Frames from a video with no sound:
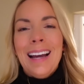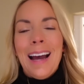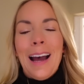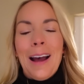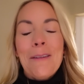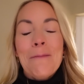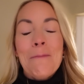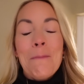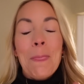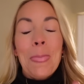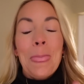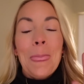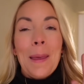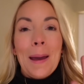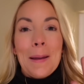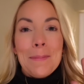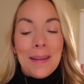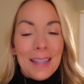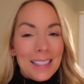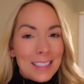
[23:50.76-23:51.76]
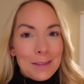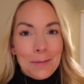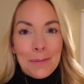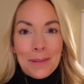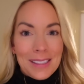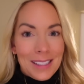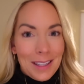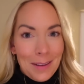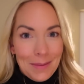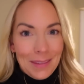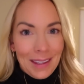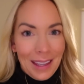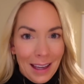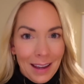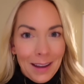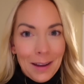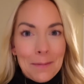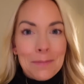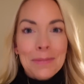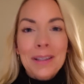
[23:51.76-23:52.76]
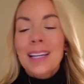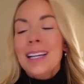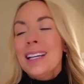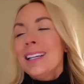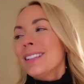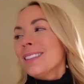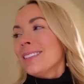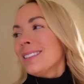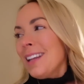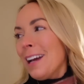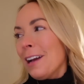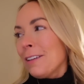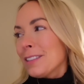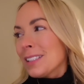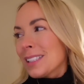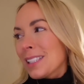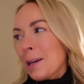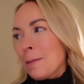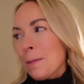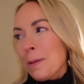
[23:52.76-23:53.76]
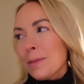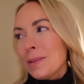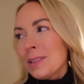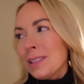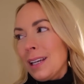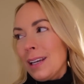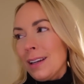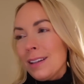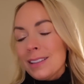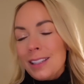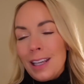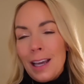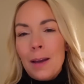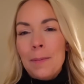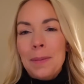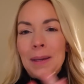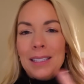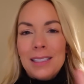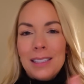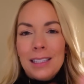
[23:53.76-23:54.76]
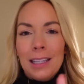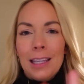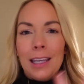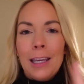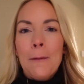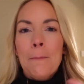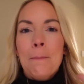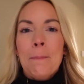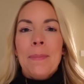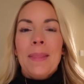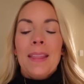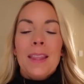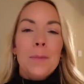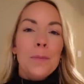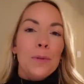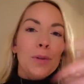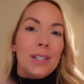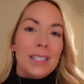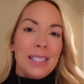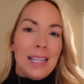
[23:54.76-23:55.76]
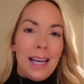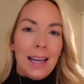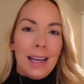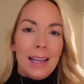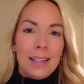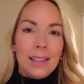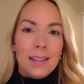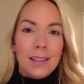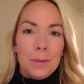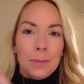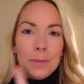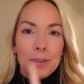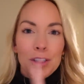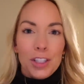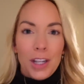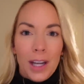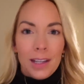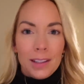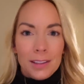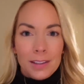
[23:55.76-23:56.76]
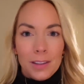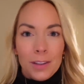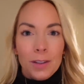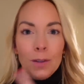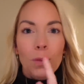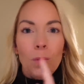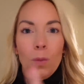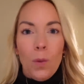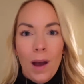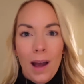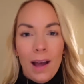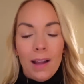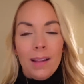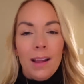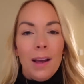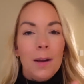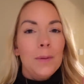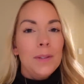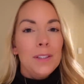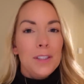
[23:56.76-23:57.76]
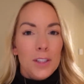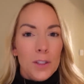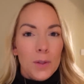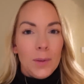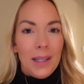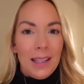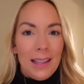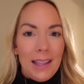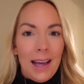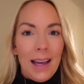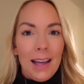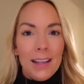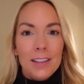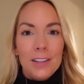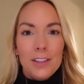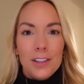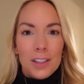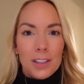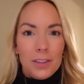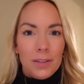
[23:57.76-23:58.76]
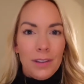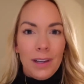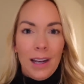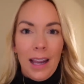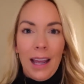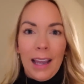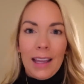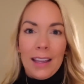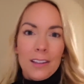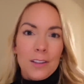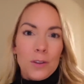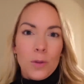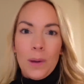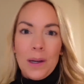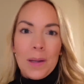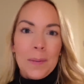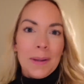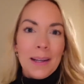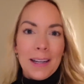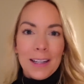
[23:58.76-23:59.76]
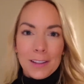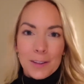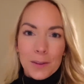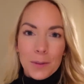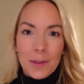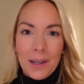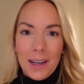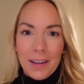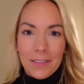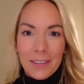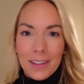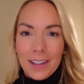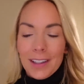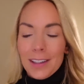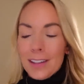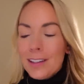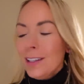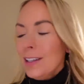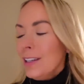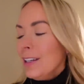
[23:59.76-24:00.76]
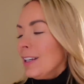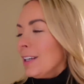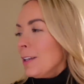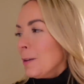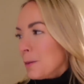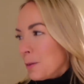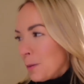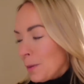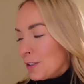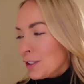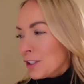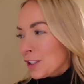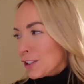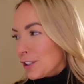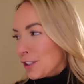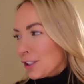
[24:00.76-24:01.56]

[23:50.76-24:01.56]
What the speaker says: that I managed to put something up. So now I've just come upstairs. I basically, the boys had the projector while I was doing that just for like 20 minutes or whatever. He was watching a